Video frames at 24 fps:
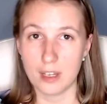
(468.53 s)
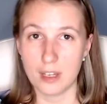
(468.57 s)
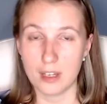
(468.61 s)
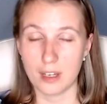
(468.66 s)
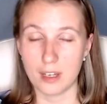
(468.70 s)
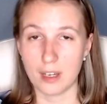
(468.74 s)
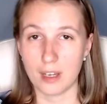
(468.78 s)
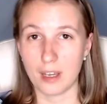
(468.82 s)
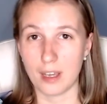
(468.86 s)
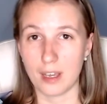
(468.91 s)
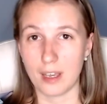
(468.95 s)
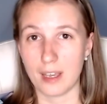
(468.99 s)

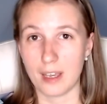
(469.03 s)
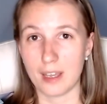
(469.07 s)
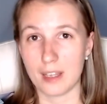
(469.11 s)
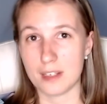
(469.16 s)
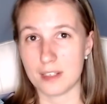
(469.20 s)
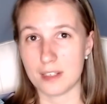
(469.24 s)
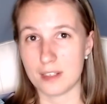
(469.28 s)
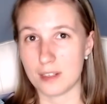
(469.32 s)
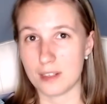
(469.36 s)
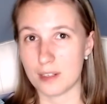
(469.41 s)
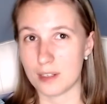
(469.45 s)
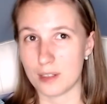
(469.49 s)

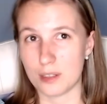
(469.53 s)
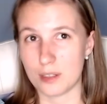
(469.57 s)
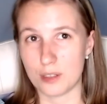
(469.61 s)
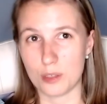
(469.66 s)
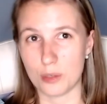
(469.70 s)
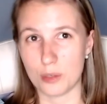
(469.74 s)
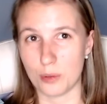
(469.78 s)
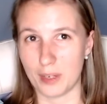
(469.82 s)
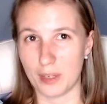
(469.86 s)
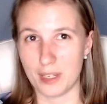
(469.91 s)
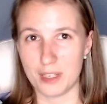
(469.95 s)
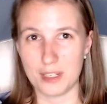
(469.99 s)
and
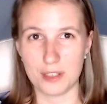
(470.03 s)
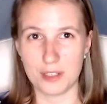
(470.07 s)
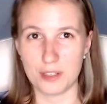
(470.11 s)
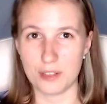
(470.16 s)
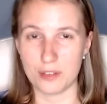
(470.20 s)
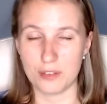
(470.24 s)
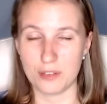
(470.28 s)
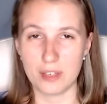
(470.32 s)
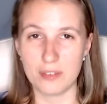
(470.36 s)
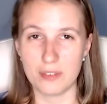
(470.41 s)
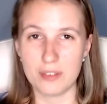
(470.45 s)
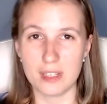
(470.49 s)
20 to
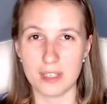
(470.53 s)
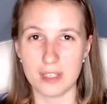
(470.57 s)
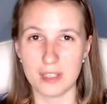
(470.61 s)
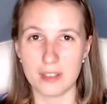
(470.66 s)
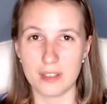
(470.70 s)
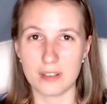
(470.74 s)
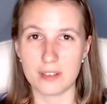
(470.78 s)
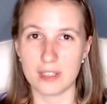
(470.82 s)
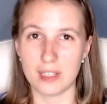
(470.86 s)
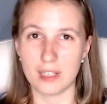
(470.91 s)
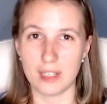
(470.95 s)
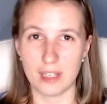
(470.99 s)

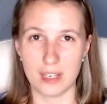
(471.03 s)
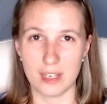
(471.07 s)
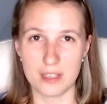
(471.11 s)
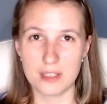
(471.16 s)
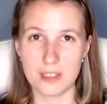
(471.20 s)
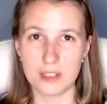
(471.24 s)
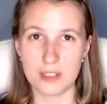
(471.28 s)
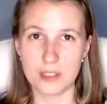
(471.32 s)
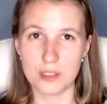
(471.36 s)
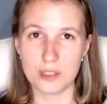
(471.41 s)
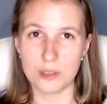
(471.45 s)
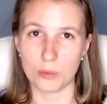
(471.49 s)
50
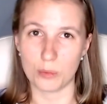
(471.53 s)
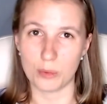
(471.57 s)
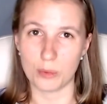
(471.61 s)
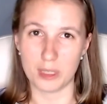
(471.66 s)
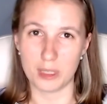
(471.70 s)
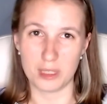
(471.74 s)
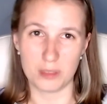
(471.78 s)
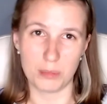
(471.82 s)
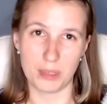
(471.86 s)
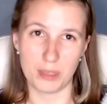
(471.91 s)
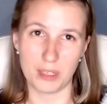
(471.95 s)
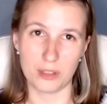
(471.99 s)
freelancers
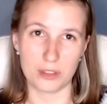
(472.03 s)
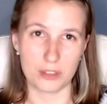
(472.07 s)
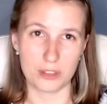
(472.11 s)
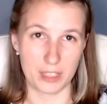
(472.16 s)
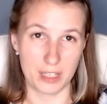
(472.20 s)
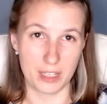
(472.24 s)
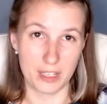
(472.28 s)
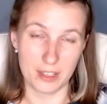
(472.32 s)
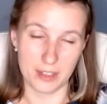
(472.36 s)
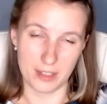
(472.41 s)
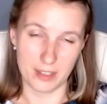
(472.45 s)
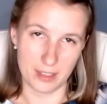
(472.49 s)
will be
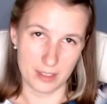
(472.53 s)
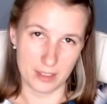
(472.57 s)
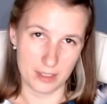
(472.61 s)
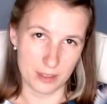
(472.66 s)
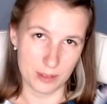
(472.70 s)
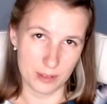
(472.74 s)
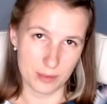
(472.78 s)
already there.